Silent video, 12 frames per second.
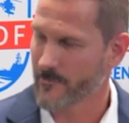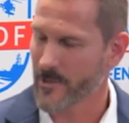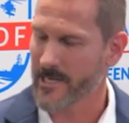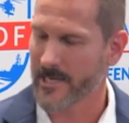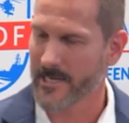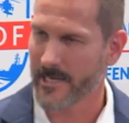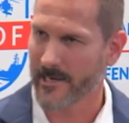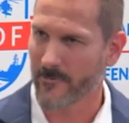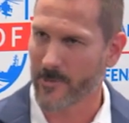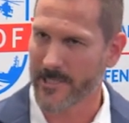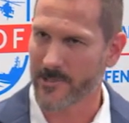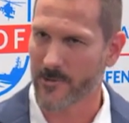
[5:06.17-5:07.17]
If we can get
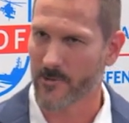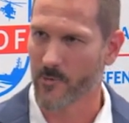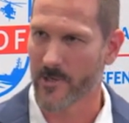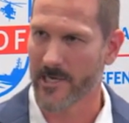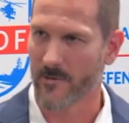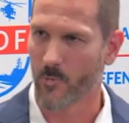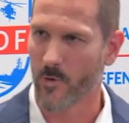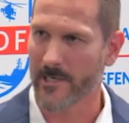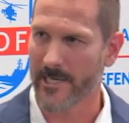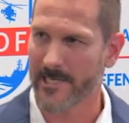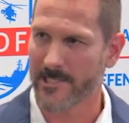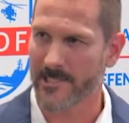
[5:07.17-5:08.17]
everybody to agree on
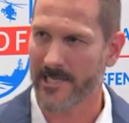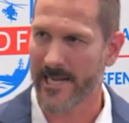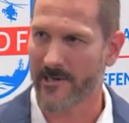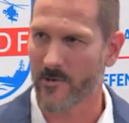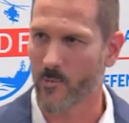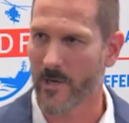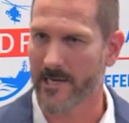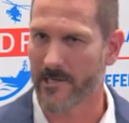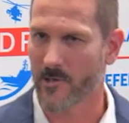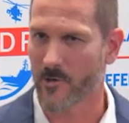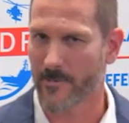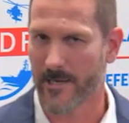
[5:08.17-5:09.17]
what a standard way to
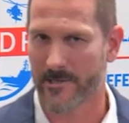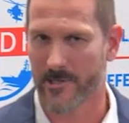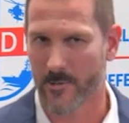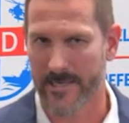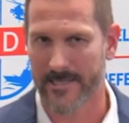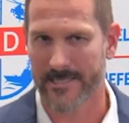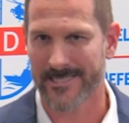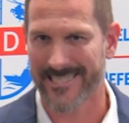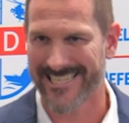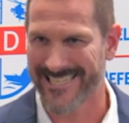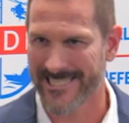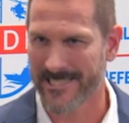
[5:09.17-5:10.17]
go about doing this
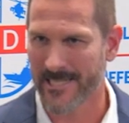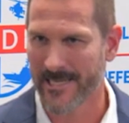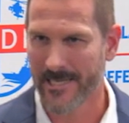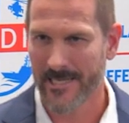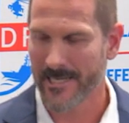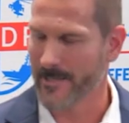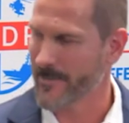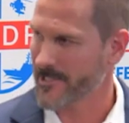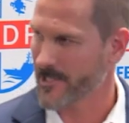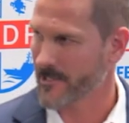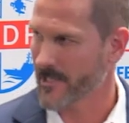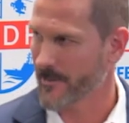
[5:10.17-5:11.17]
is, it makes
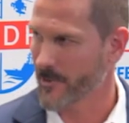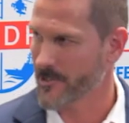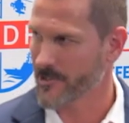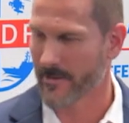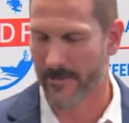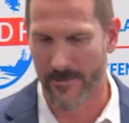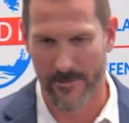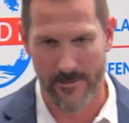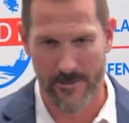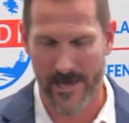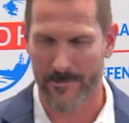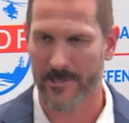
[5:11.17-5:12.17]
the collaboration
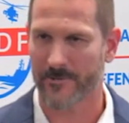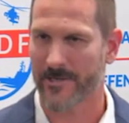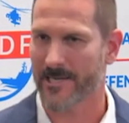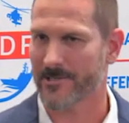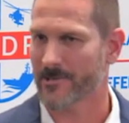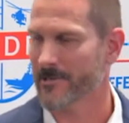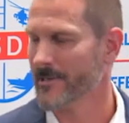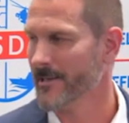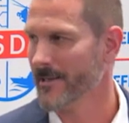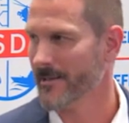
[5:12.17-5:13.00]
that much faster,